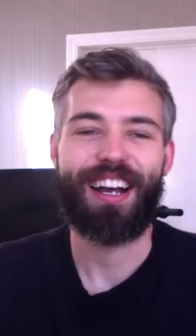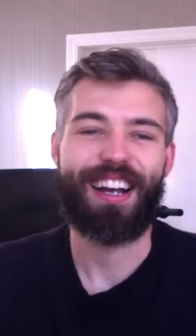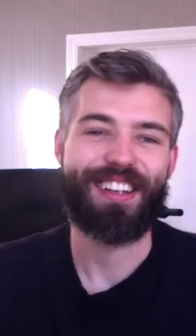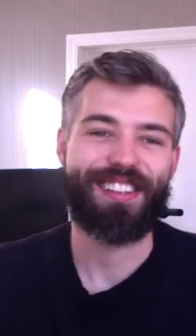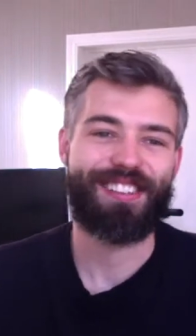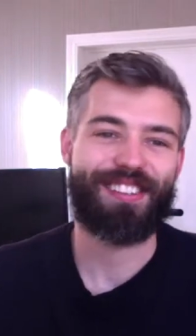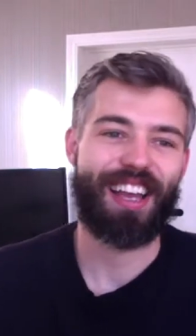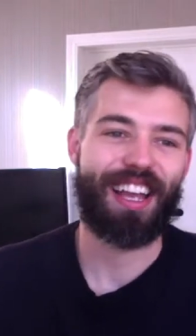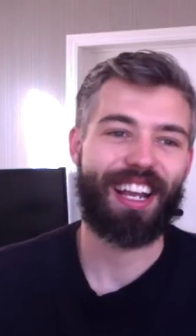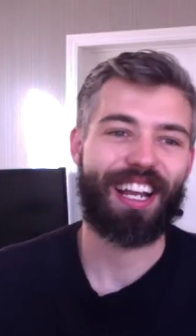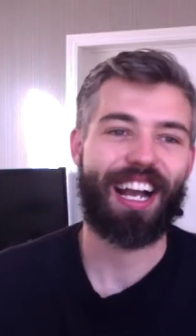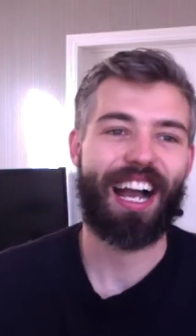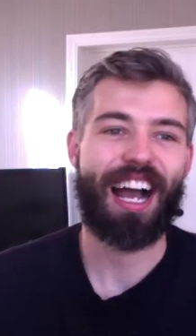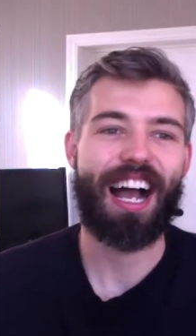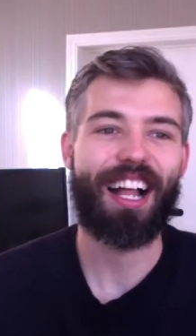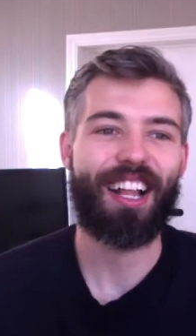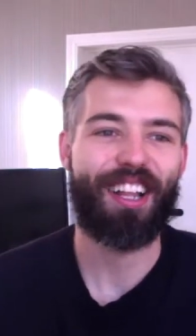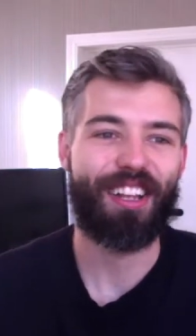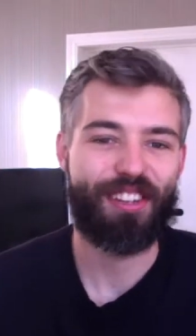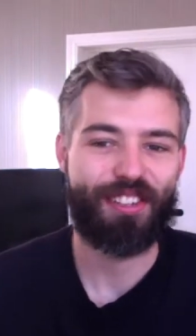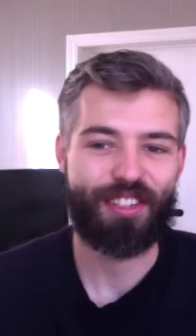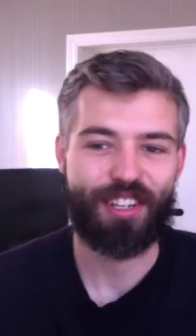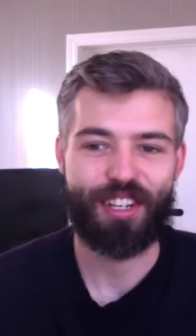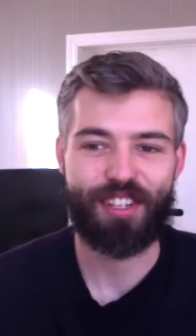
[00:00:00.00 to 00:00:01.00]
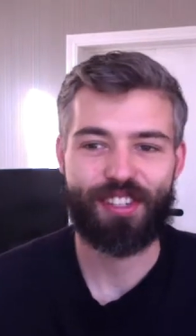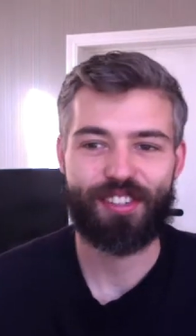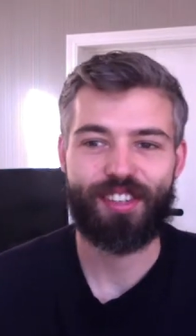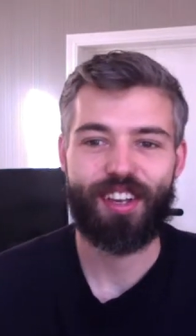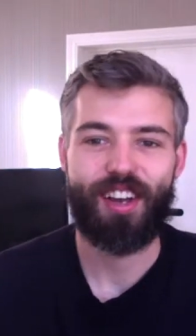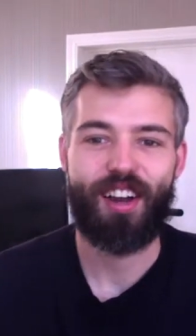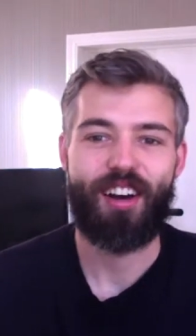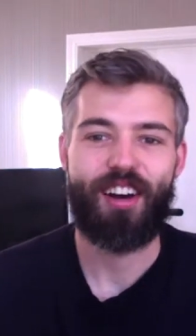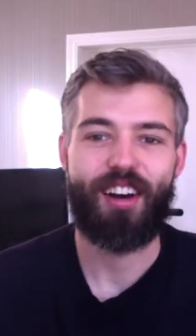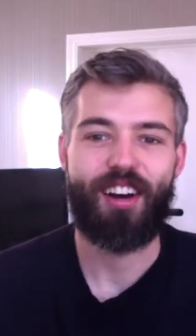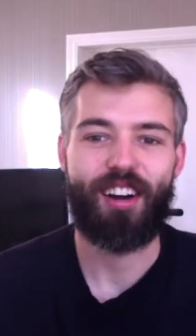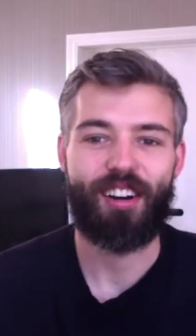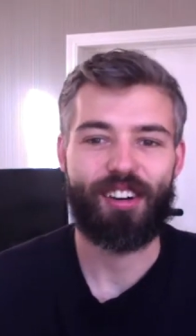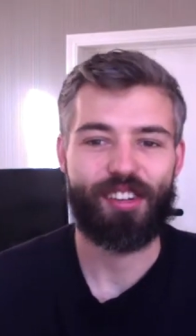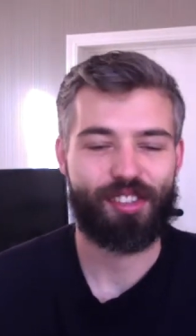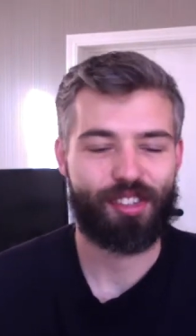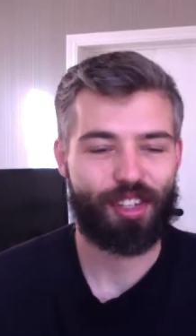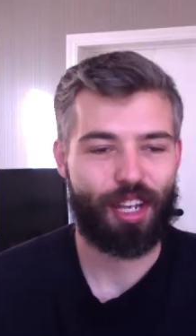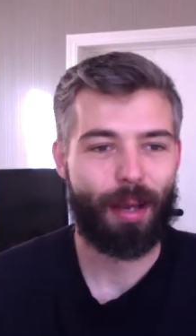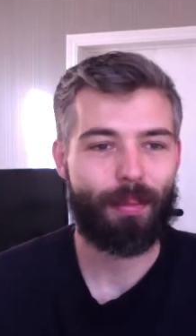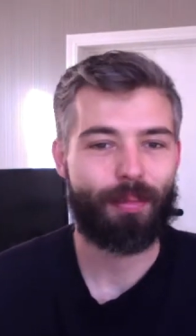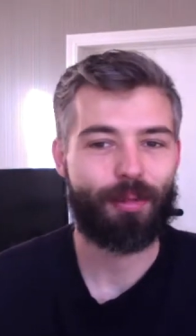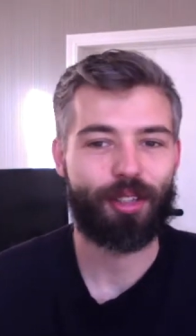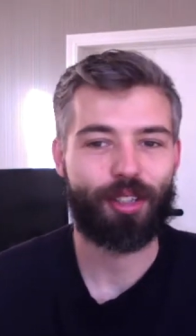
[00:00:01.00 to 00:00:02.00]
psychologists are
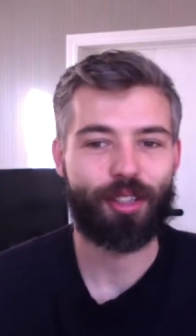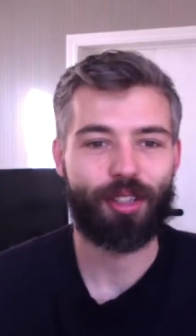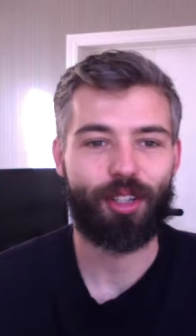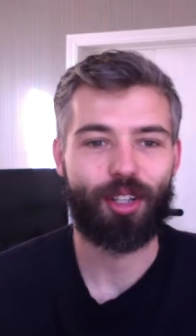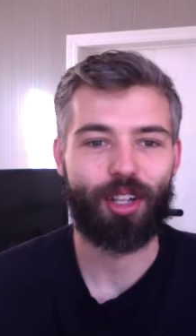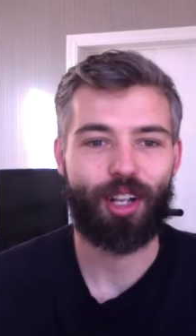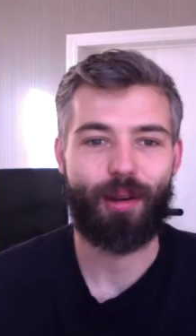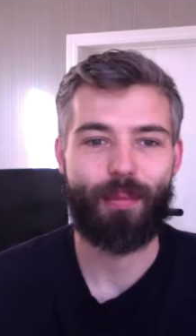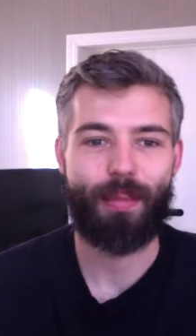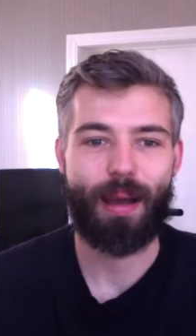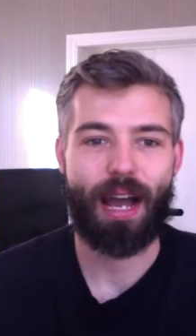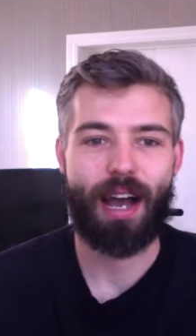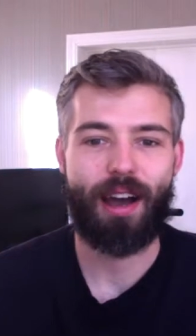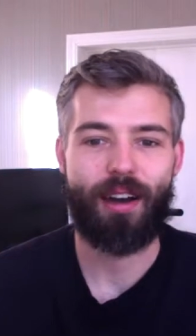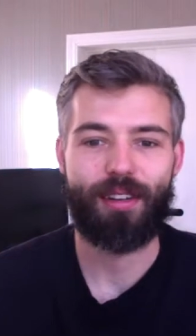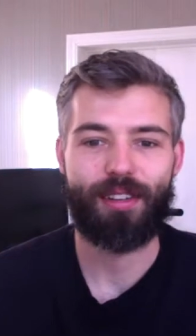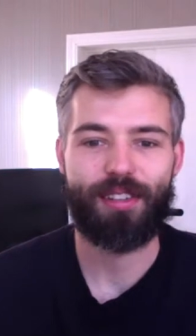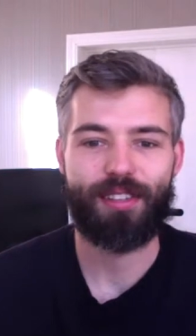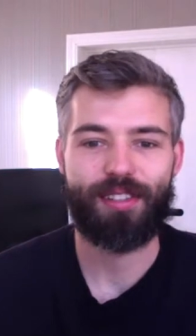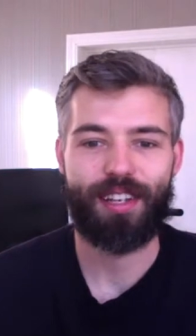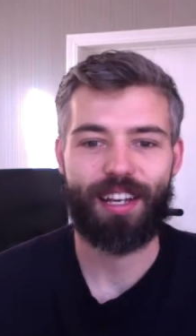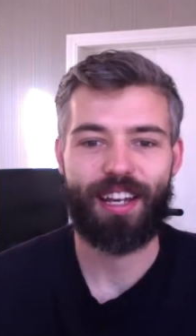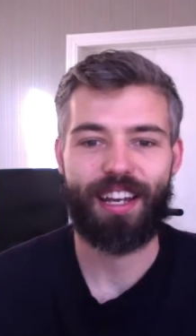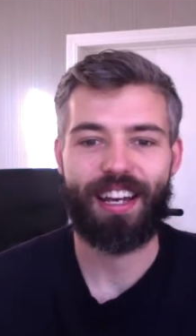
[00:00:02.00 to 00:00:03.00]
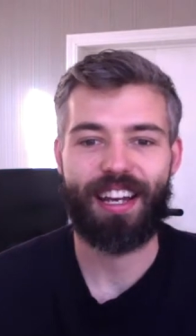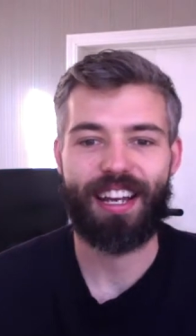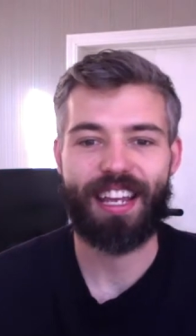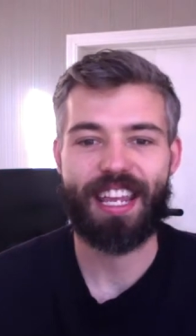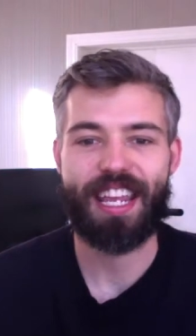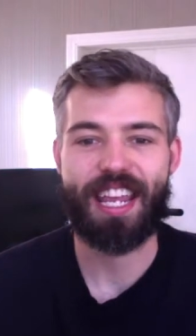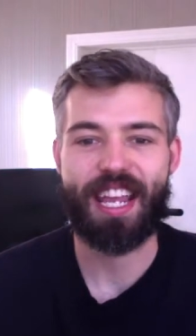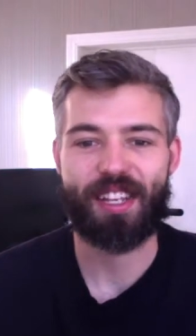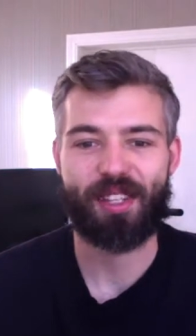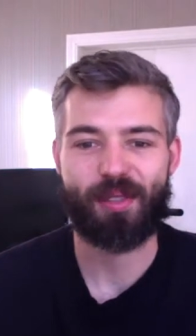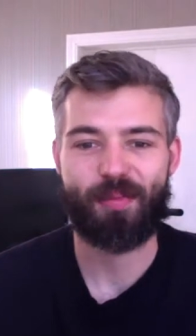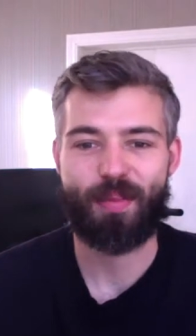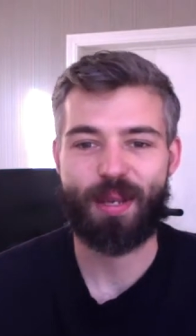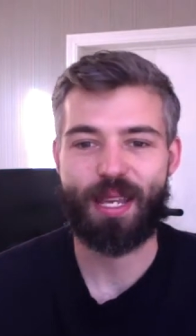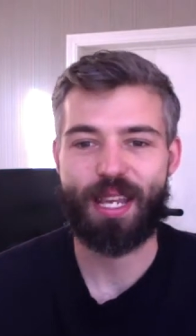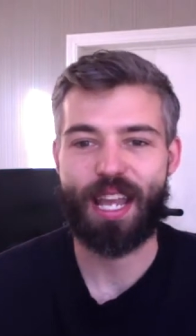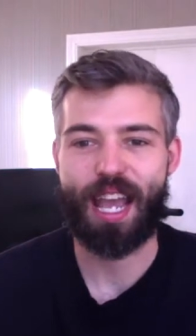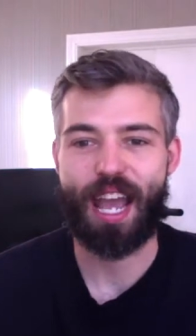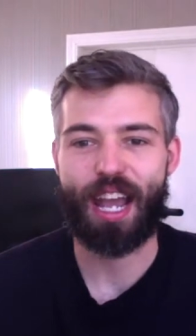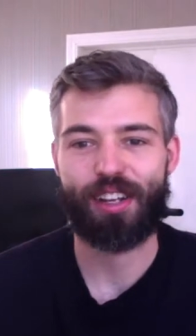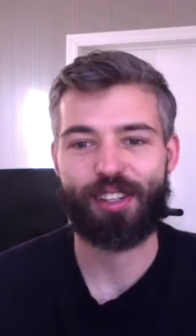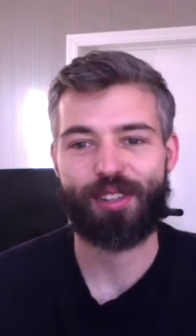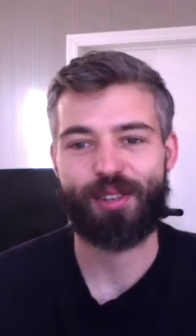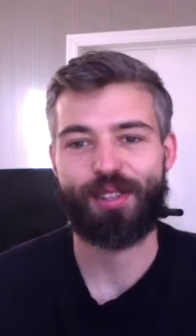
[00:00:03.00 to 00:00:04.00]
skeptical about
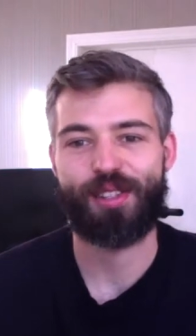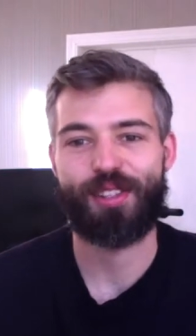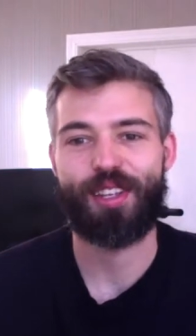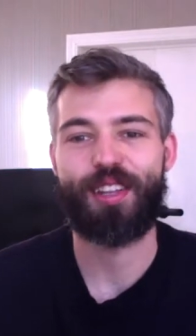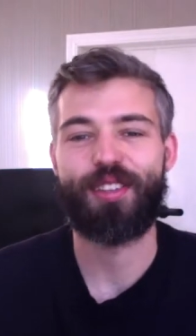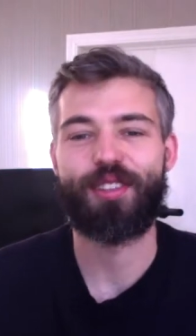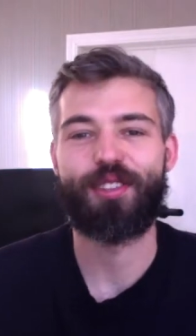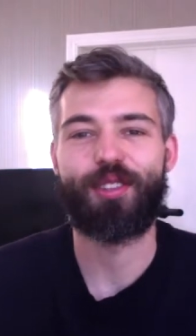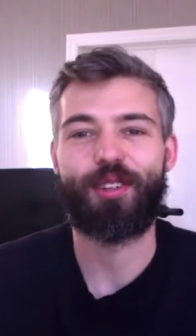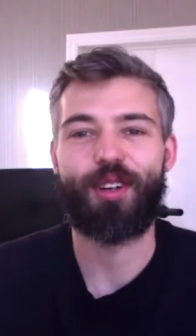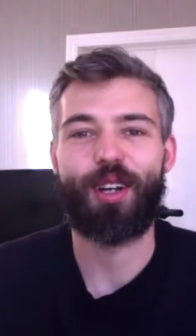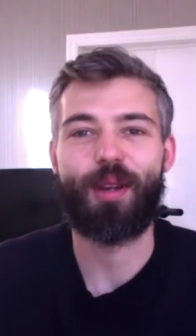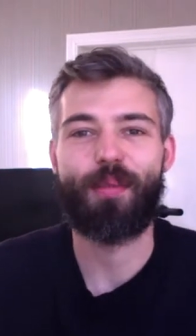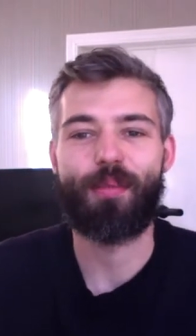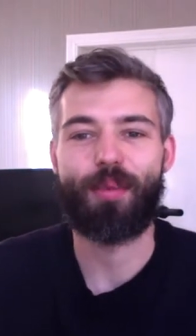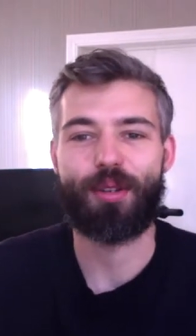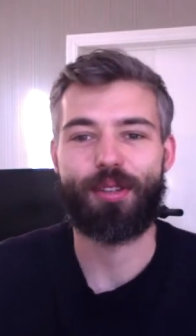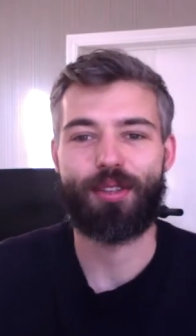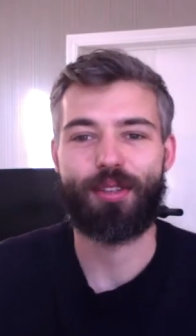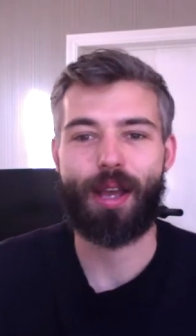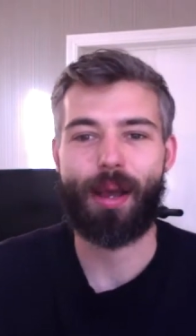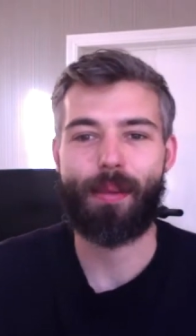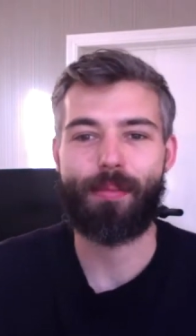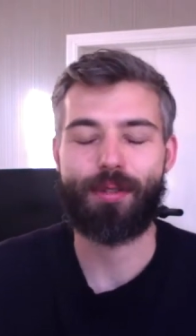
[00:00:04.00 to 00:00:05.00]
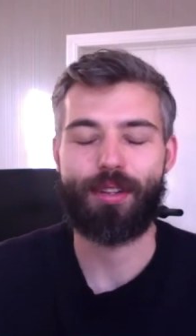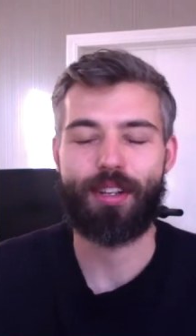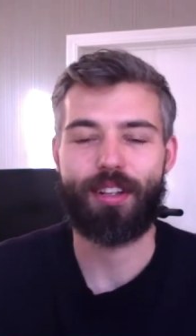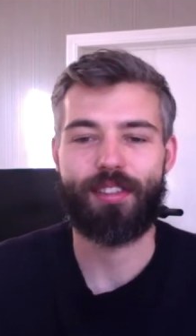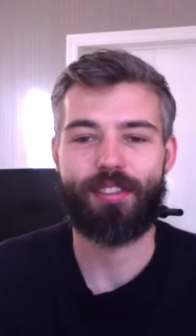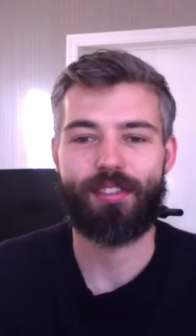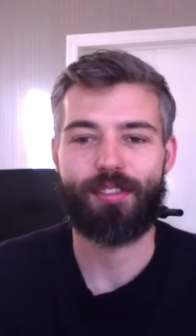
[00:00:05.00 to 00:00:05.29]
ESP, extrasensory perception.